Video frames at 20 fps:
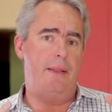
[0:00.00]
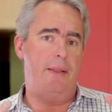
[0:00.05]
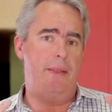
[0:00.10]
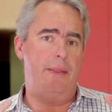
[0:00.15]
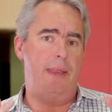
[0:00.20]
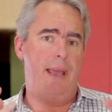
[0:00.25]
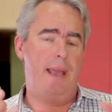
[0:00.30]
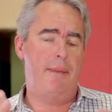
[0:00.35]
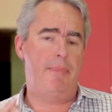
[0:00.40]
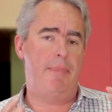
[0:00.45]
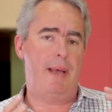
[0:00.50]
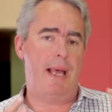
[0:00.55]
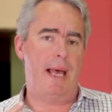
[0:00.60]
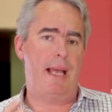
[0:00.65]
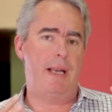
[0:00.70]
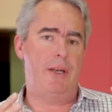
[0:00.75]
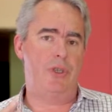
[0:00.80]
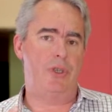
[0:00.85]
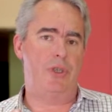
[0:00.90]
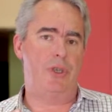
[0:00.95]
that
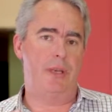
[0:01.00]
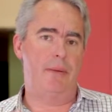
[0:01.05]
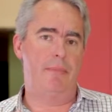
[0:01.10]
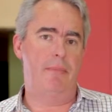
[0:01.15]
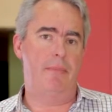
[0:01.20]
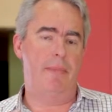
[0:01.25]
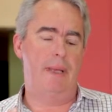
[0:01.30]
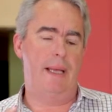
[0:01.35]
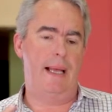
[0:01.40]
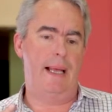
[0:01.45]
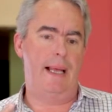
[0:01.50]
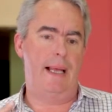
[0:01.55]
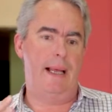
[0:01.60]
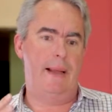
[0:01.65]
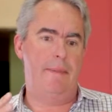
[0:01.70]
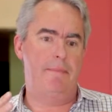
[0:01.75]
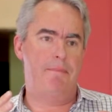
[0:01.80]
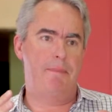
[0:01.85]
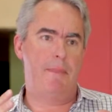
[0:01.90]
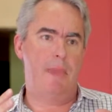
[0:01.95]
partnership,
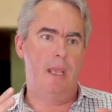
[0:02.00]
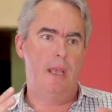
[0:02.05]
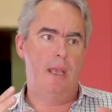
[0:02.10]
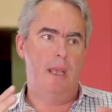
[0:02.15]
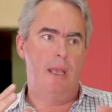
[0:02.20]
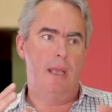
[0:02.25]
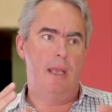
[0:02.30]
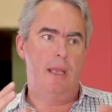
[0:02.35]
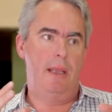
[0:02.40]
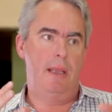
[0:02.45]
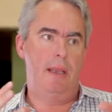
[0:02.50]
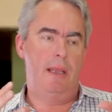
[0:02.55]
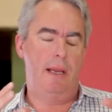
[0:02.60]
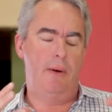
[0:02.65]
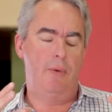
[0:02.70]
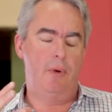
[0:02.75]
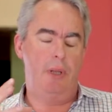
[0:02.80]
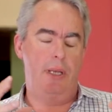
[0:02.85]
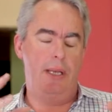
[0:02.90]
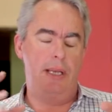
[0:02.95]
they
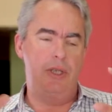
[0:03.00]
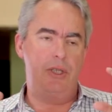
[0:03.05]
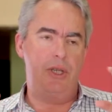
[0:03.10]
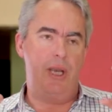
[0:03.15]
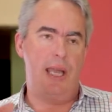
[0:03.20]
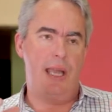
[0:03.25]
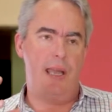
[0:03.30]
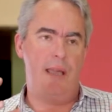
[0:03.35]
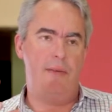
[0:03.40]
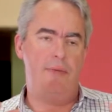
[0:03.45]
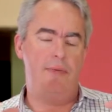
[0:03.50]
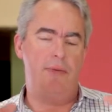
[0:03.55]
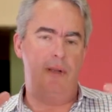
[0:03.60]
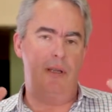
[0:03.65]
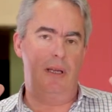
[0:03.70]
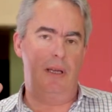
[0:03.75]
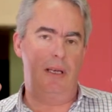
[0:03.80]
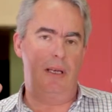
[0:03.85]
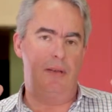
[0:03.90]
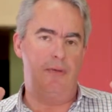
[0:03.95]
will each have
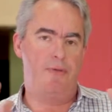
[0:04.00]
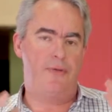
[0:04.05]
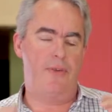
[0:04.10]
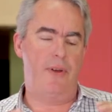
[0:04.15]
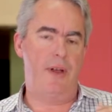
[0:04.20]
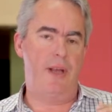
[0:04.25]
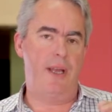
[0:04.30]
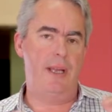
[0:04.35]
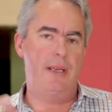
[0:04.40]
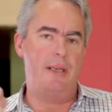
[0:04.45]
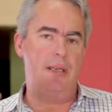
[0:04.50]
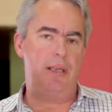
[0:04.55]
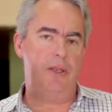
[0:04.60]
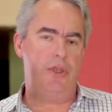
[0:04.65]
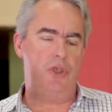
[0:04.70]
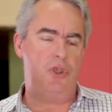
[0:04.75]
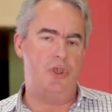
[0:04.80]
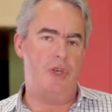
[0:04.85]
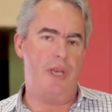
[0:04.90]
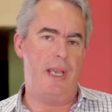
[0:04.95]
a defined
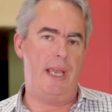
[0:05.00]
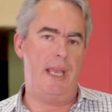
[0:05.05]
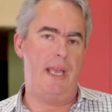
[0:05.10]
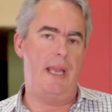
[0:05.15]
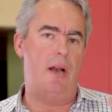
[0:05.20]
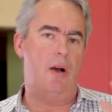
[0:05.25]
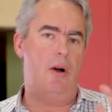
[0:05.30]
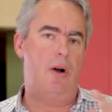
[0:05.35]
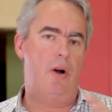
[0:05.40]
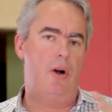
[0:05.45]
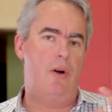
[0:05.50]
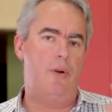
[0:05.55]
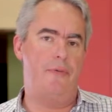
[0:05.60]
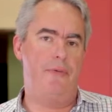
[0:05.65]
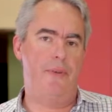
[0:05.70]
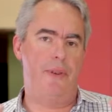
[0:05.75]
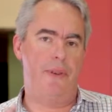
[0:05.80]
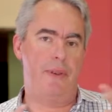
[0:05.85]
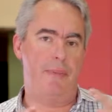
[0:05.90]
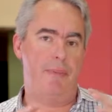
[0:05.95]
share
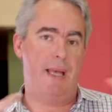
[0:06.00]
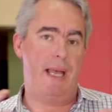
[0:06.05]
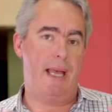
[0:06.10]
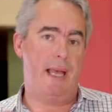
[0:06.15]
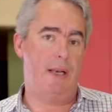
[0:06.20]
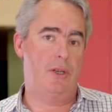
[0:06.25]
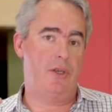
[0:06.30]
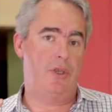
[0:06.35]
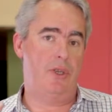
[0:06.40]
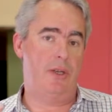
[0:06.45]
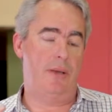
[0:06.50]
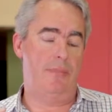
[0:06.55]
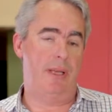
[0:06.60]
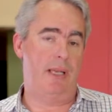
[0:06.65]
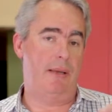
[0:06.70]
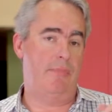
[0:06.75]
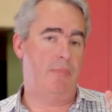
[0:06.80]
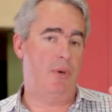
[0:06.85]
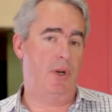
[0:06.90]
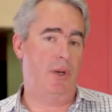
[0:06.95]
of the partnership.
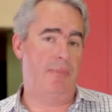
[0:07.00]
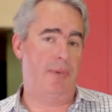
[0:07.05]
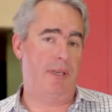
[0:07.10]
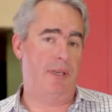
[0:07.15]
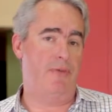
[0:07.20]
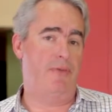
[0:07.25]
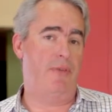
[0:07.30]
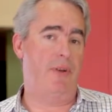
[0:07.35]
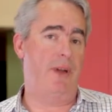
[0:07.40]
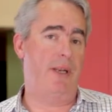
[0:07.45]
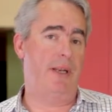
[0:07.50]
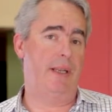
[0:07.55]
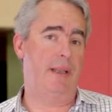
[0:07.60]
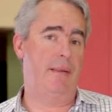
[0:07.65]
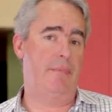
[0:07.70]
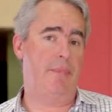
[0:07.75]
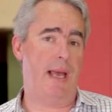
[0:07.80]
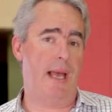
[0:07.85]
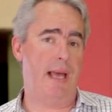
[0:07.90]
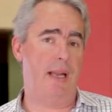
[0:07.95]
It might be defined in
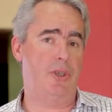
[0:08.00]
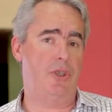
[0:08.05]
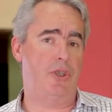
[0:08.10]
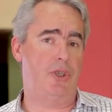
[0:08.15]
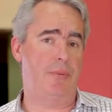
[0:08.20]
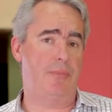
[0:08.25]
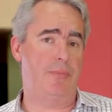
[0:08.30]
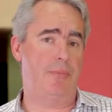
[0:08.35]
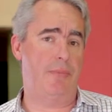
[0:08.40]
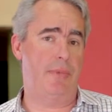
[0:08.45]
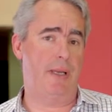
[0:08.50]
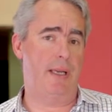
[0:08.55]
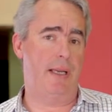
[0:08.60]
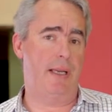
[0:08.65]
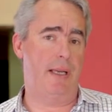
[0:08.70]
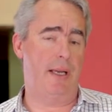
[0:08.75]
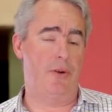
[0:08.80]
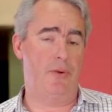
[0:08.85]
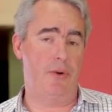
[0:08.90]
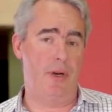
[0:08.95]
the partnership
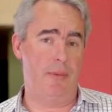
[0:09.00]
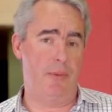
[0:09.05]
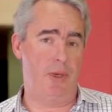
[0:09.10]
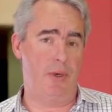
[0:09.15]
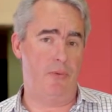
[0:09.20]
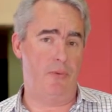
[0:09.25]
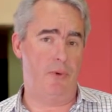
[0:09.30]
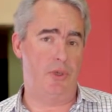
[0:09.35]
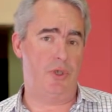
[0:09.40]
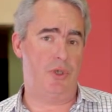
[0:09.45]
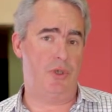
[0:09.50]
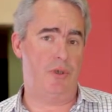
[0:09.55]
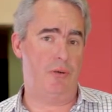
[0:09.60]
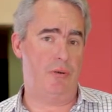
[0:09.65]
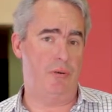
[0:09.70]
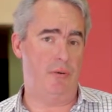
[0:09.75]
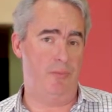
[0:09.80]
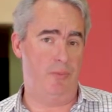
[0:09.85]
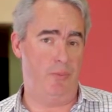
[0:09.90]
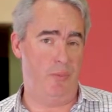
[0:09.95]
agreement, which
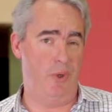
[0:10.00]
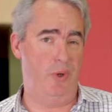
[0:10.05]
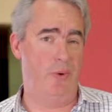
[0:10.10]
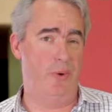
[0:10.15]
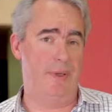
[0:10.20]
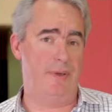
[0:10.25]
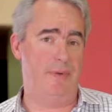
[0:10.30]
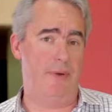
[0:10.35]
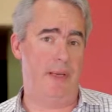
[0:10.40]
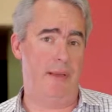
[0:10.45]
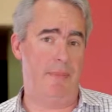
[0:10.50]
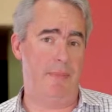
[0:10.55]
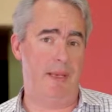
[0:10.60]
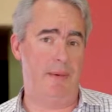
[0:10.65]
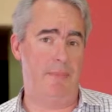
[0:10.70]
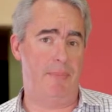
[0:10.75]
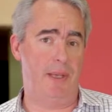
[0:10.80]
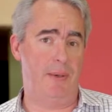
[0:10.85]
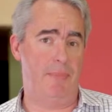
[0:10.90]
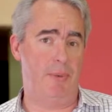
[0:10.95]
we always
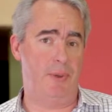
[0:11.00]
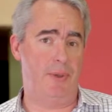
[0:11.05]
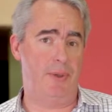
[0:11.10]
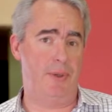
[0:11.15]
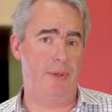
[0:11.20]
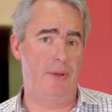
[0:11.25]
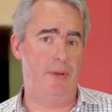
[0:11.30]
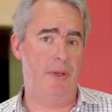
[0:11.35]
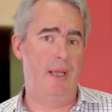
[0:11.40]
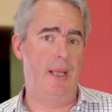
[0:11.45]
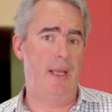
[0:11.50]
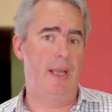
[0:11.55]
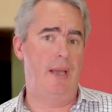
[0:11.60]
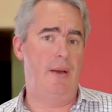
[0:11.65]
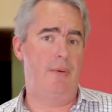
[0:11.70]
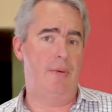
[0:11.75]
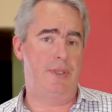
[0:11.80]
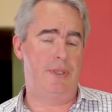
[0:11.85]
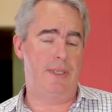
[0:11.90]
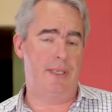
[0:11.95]
recommend people do,
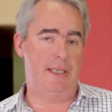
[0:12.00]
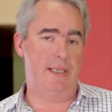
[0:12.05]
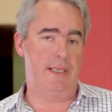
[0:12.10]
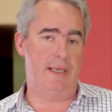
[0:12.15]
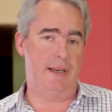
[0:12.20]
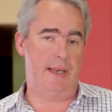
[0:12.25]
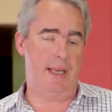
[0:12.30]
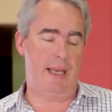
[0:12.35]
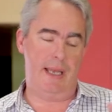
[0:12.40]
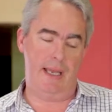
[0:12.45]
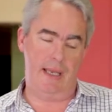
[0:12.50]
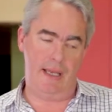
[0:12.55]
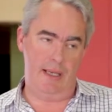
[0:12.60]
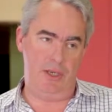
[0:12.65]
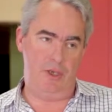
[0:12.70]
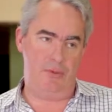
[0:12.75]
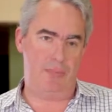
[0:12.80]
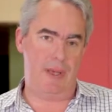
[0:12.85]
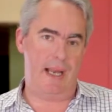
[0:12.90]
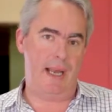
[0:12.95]
which says, okay,
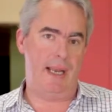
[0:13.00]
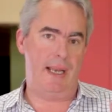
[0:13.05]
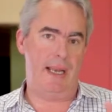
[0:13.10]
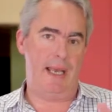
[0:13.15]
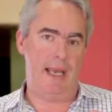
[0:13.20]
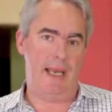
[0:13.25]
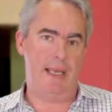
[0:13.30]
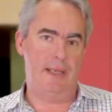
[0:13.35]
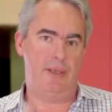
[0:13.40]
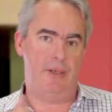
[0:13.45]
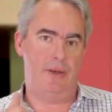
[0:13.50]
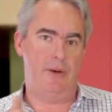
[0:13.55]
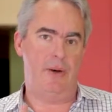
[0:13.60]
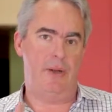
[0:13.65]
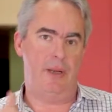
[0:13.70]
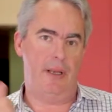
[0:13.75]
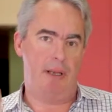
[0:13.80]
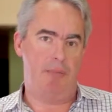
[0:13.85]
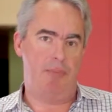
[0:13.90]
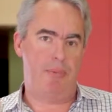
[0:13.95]
each partner has
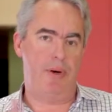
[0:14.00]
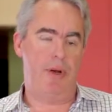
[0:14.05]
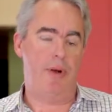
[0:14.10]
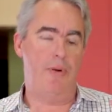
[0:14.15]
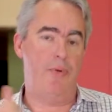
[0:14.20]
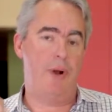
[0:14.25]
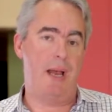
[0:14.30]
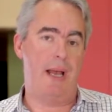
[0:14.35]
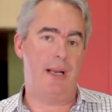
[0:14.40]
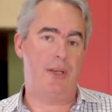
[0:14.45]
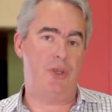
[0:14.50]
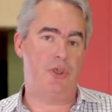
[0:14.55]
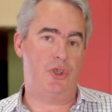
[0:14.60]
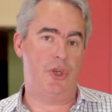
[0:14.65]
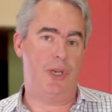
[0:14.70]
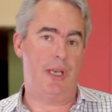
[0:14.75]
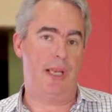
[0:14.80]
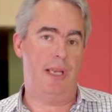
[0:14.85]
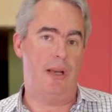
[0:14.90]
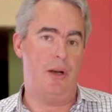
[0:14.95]
got a pro rata
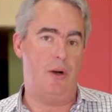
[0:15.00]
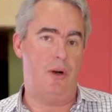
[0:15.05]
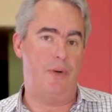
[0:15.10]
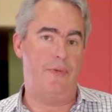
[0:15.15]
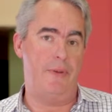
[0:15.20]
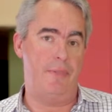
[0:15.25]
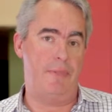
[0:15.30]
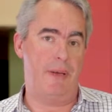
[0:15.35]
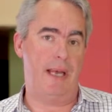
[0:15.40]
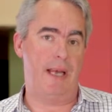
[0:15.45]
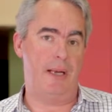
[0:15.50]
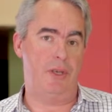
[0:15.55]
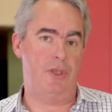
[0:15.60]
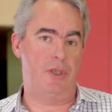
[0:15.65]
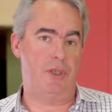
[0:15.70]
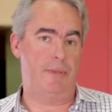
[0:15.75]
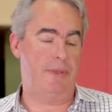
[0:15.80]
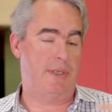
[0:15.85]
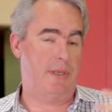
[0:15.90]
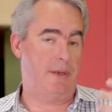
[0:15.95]
share of the
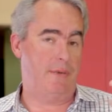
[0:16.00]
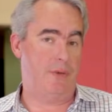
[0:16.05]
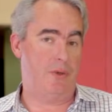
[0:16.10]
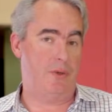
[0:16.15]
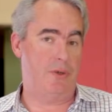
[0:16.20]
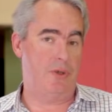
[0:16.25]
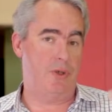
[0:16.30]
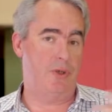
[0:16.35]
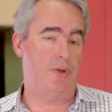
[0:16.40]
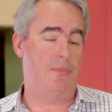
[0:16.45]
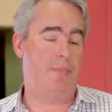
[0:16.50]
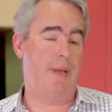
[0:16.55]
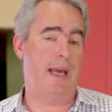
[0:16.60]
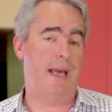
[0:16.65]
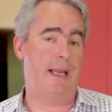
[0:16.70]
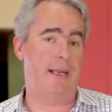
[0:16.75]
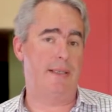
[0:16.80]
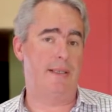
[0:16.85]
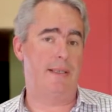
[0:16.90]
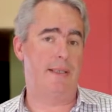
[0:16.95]
partnership. So if you've got two
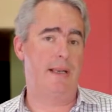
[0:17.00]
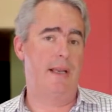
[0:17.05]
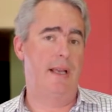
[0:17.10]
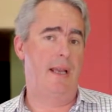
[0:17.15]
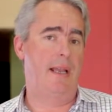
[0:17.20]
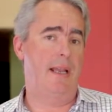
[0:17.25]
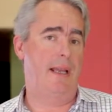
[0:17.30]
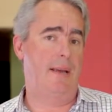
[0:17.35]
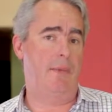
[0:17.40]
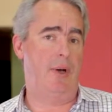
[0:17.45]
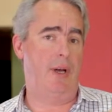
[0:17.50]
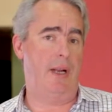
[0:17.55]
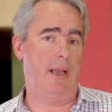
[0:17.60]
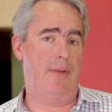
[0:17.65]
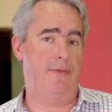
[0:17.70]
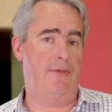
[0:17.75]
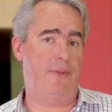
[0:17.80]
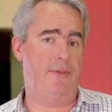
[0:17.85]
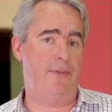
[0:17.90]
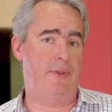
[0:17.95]
partners, they might
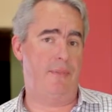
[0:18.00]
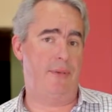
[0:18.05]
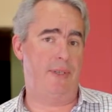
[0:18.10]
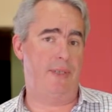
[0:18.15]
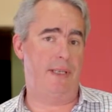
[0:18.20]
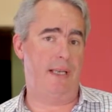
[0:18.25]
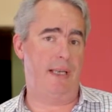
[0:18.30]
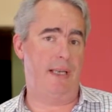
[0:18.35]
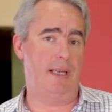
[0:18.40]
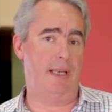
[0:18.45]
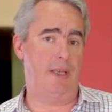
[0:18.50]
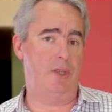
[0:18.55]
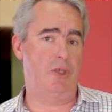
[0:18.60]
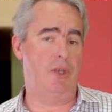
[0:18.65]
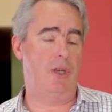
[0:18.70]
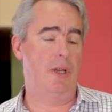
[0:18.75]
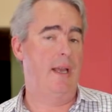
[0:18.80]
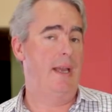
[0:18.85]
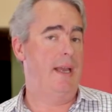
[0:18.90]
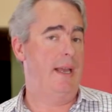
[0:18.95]
have 50% each.